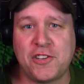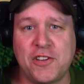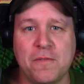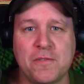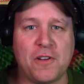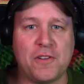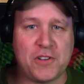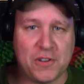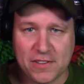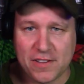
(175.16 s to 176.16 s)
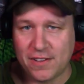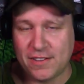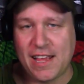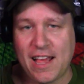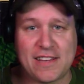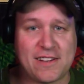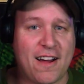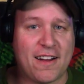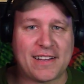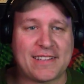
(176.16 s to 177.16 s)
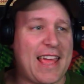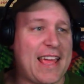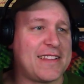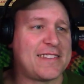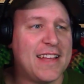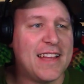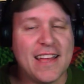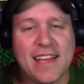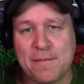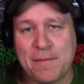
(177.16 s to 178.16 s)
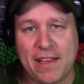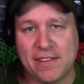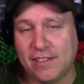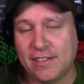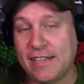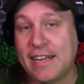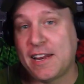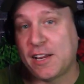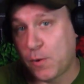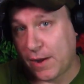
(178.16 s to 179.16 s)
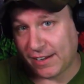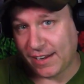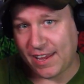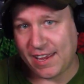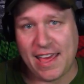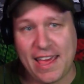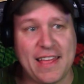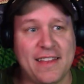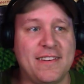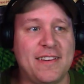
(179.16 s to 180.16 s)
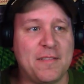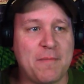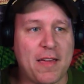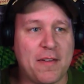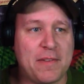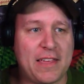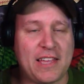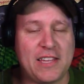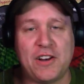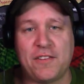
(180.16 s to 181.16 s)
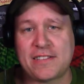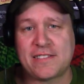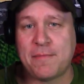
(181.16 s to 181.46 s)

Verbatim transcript: the tombstone, doing the the iconic dance by Linnea Quigley, and maybe and you know that's